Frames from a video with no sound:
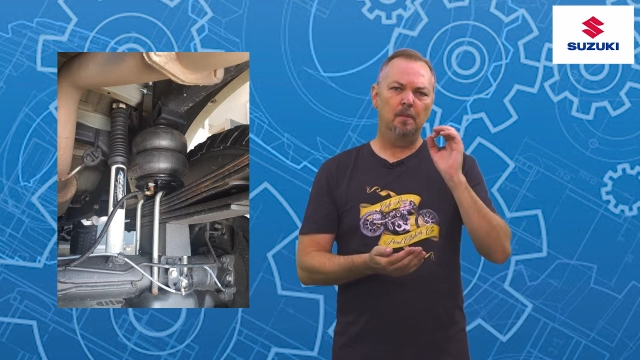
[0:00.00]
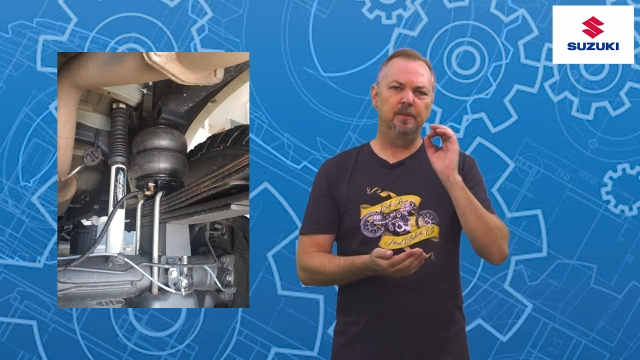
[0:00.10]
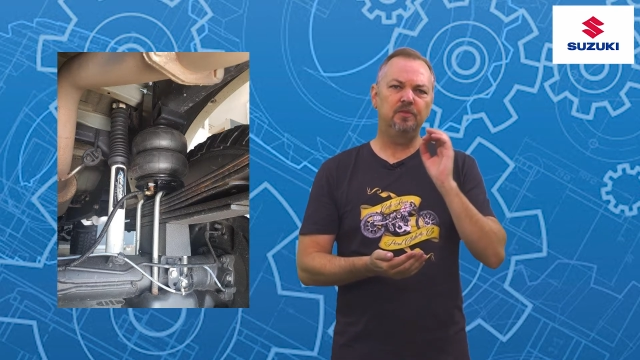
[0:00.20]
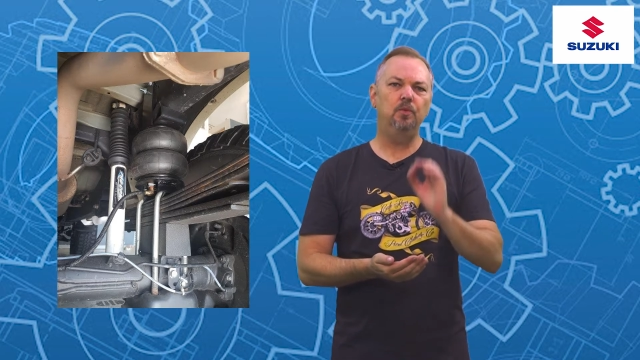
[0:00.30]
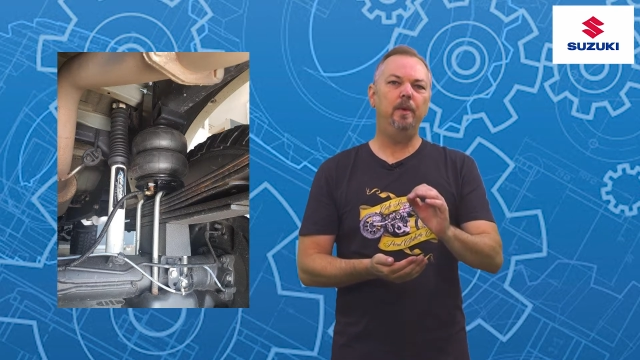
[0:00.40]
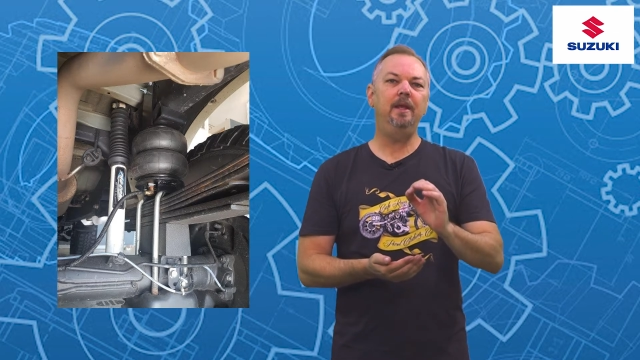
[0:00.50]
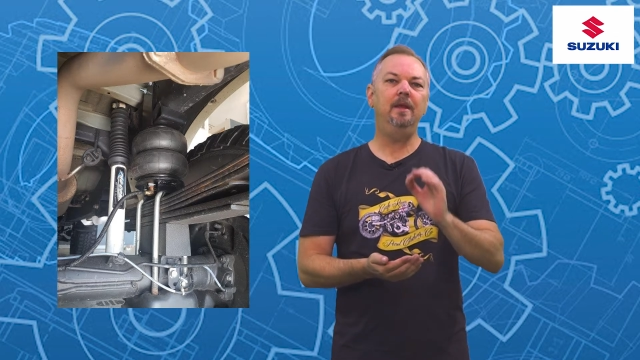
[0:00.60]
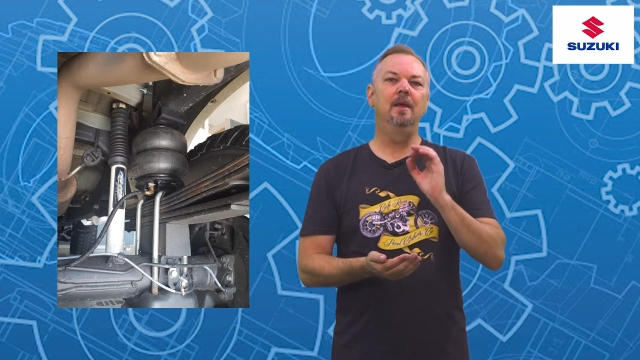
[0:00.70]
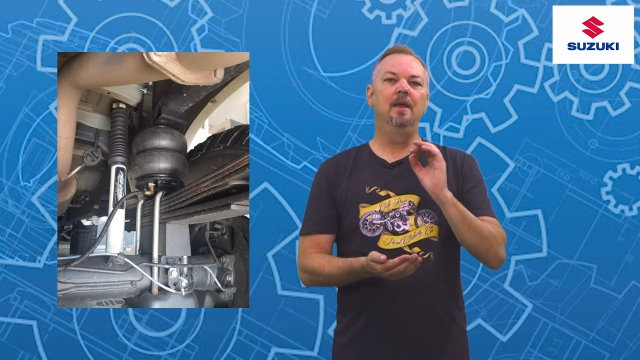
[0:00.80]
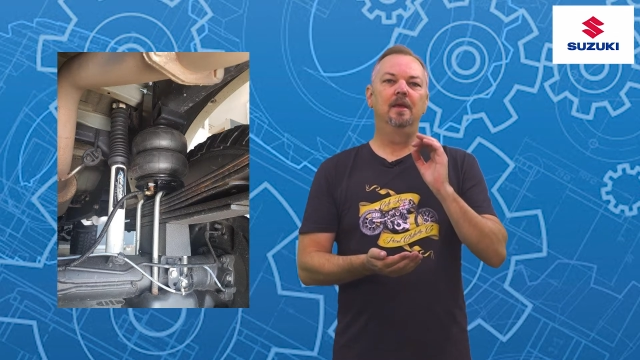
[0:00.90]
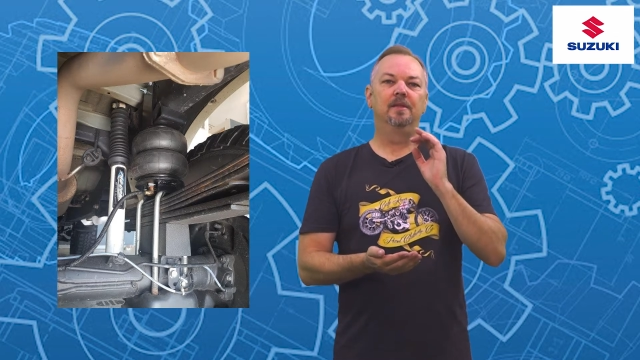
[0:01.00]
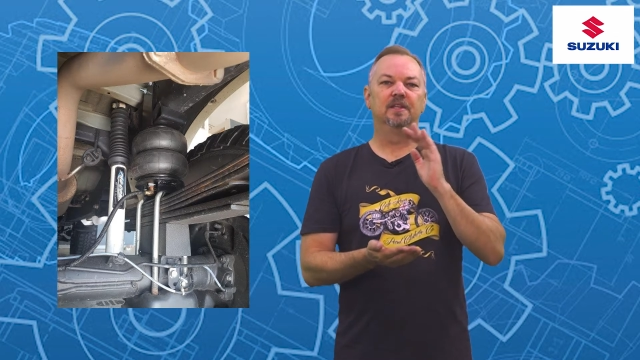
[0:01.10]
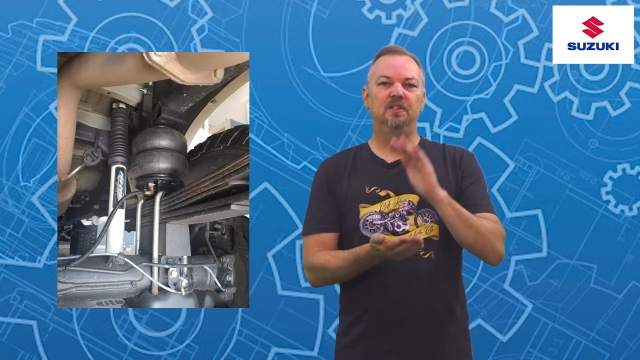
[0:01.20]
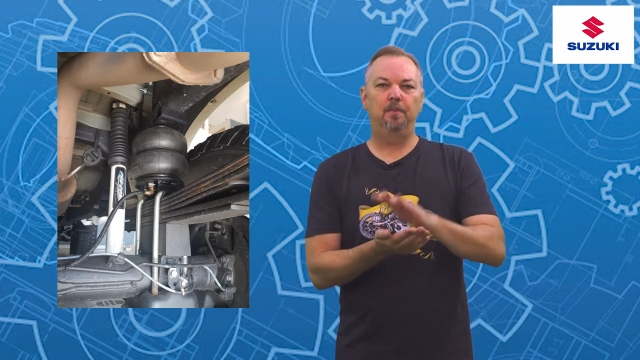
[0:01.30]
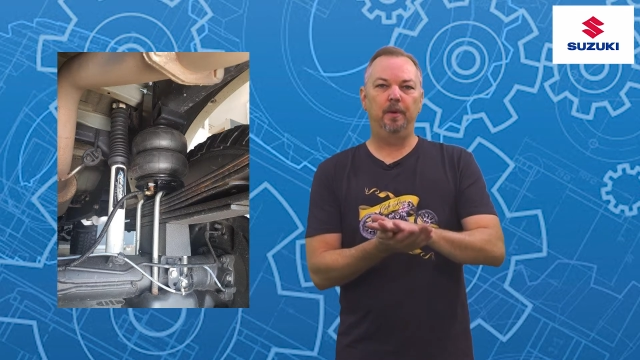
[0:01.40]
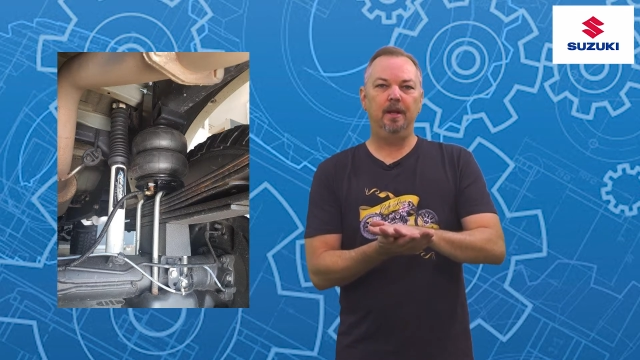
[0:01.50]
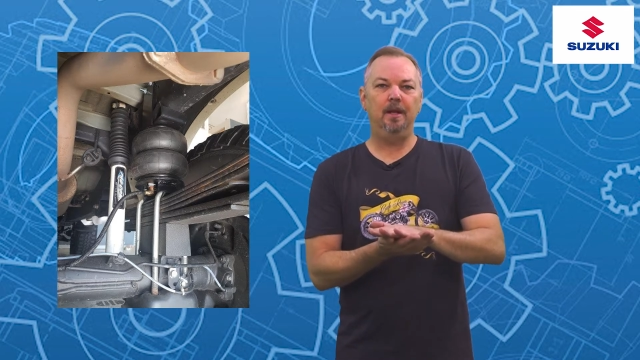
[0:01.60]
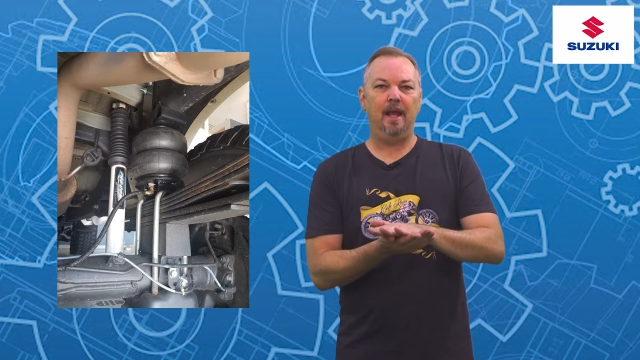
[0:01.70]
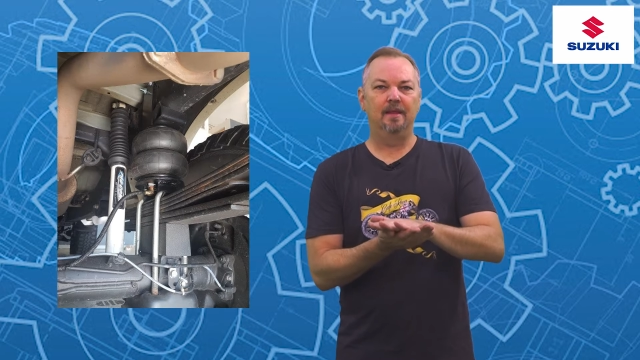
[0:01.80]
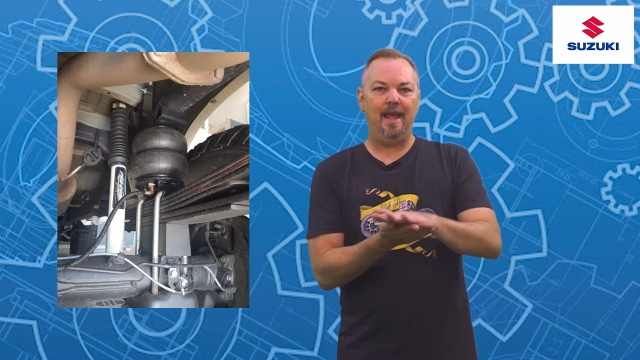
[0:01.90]
between the
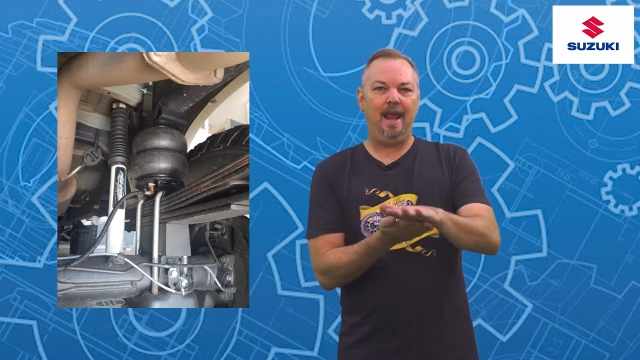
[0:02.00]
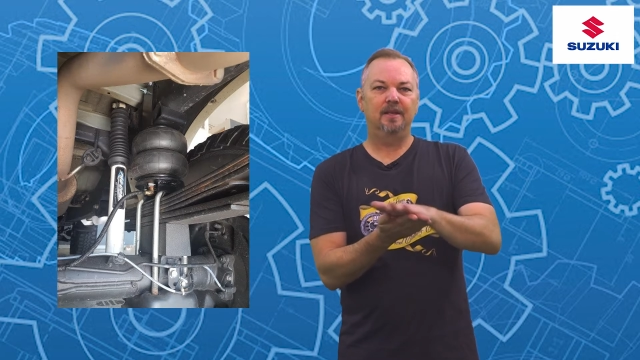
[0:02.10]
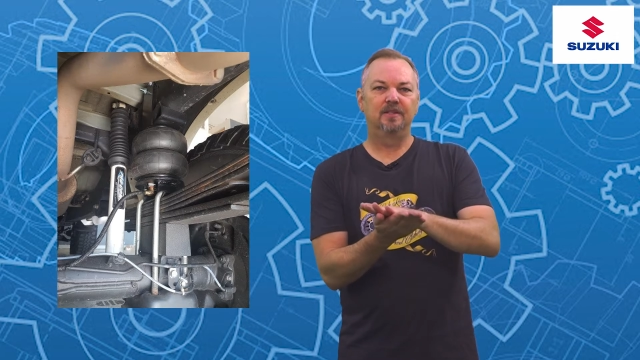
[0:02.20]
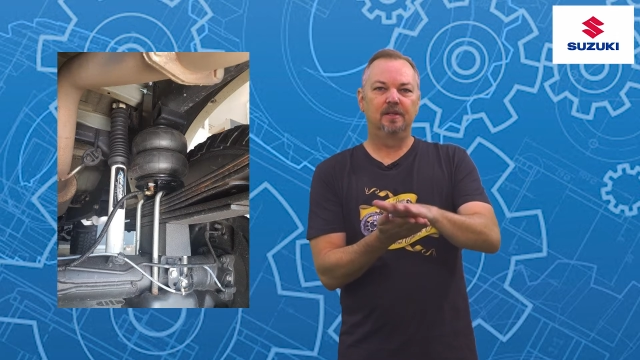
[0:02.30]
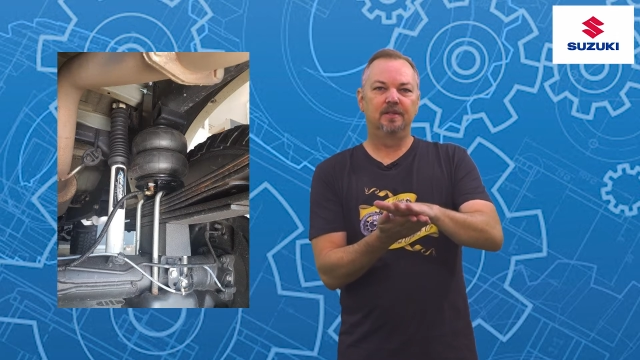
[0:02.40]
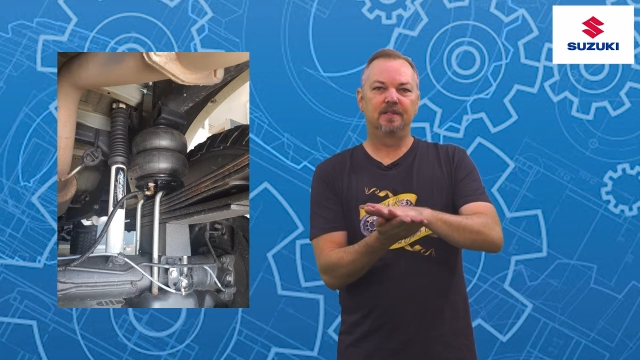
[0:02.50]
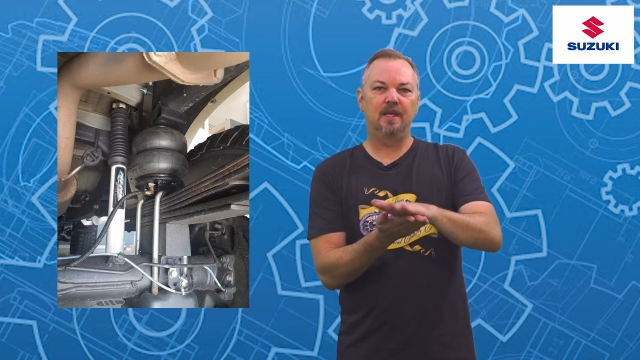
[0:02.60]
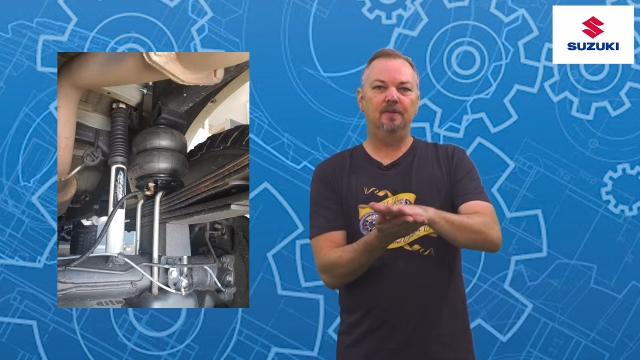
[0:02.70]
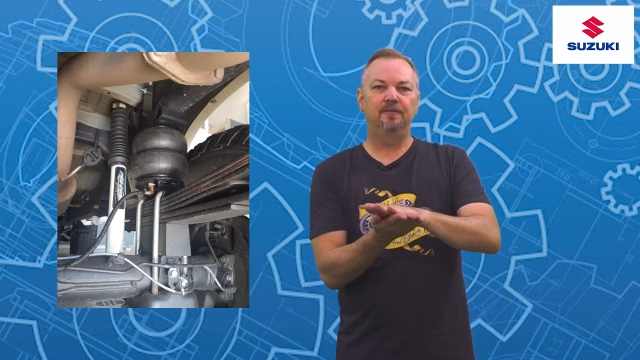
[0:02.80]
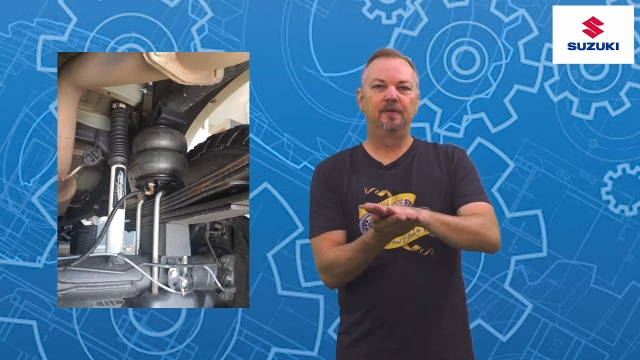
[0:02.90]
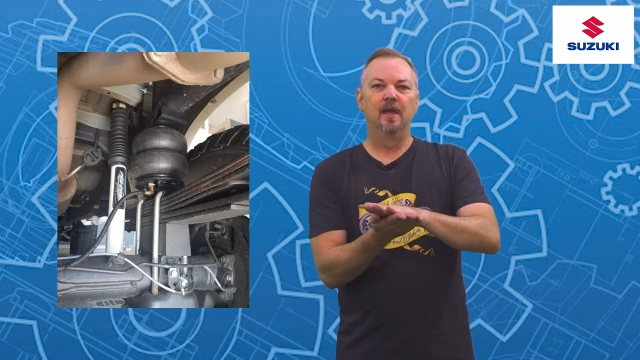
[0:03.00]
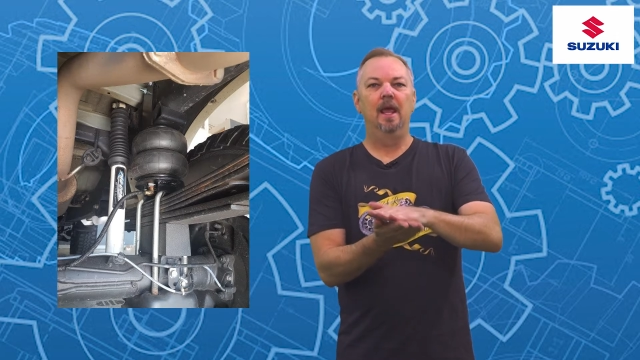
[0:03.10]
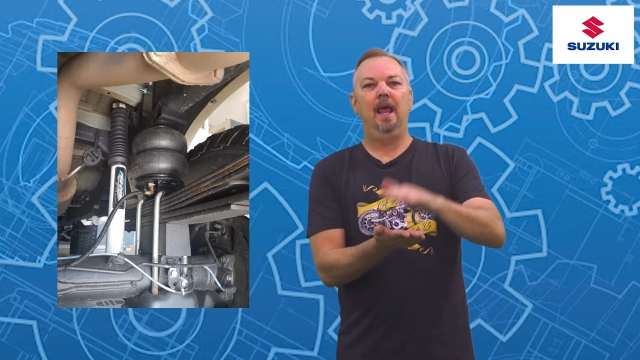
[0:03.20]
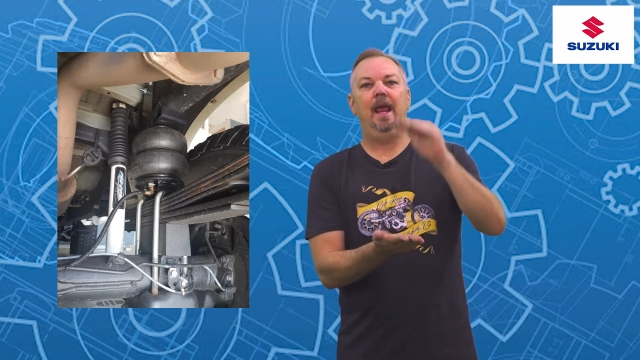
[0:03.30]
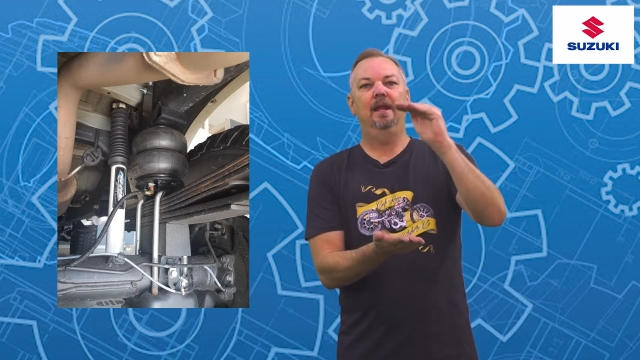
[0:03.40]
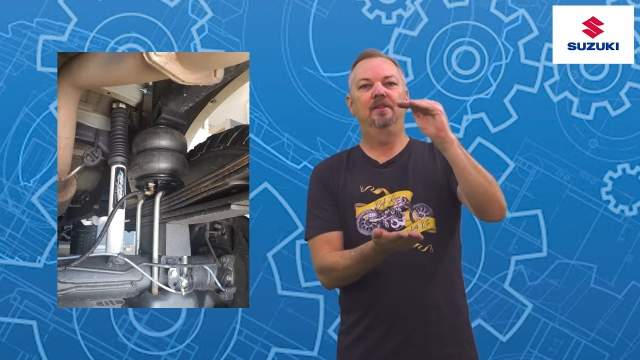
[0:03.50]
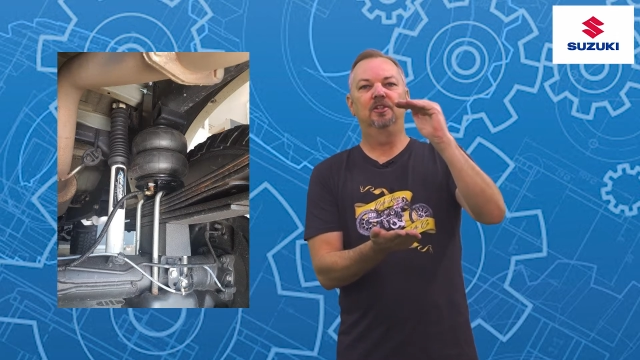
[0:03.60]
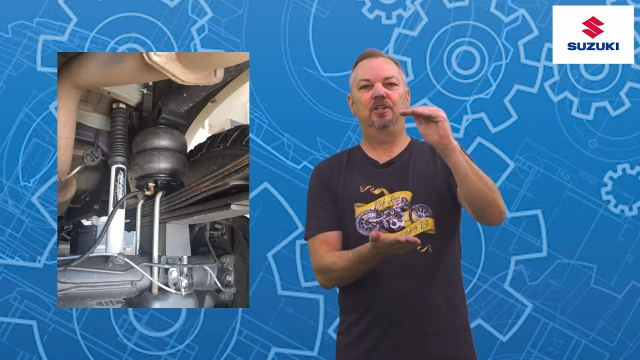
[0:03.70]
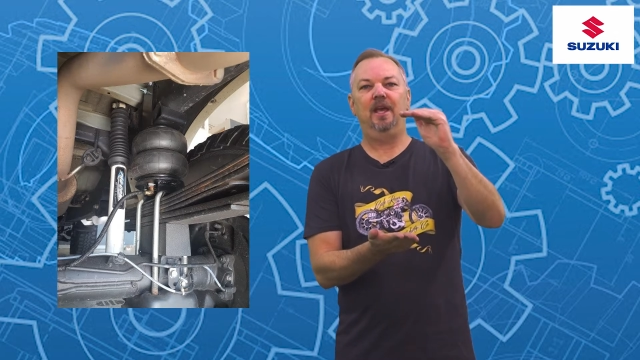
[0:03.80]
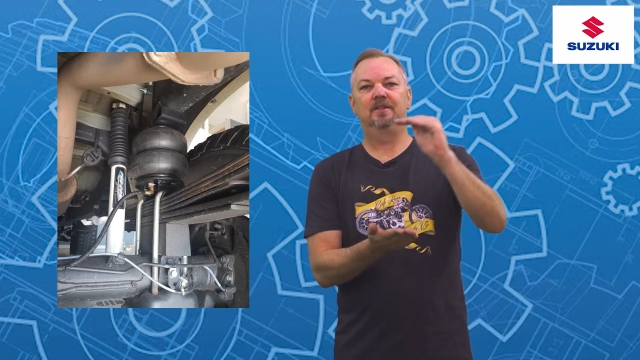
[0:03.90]
spring and the axle itself and the
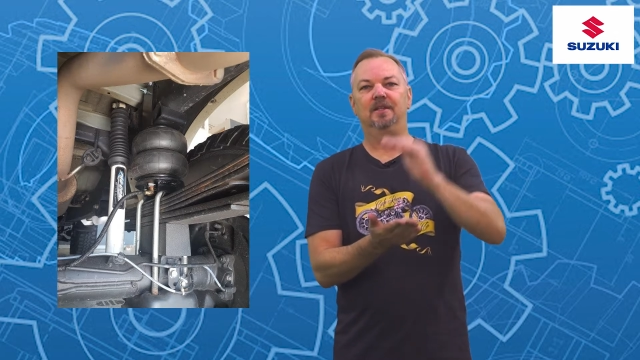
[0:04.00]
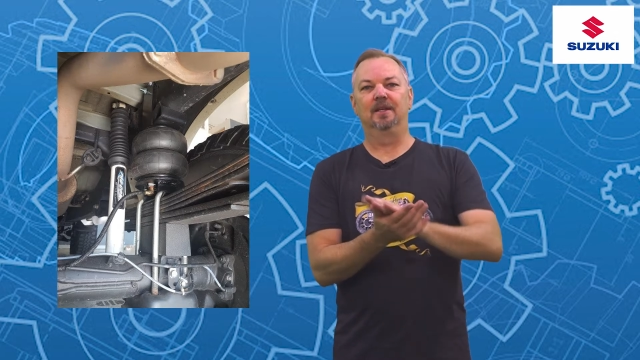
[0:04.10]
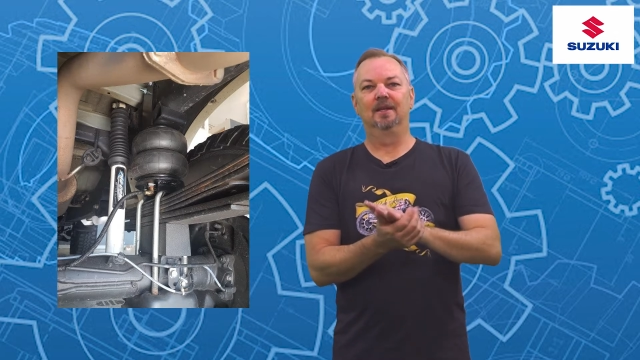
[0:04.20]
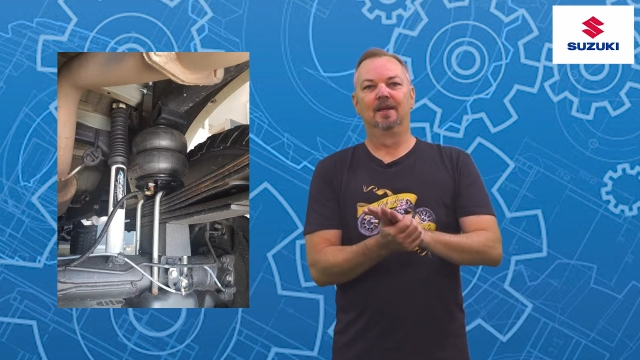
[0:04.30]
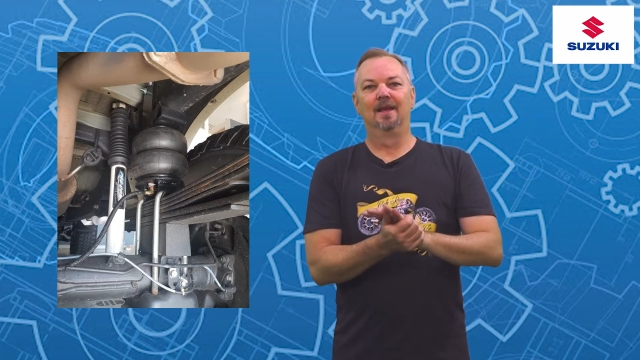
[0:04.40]
chassis,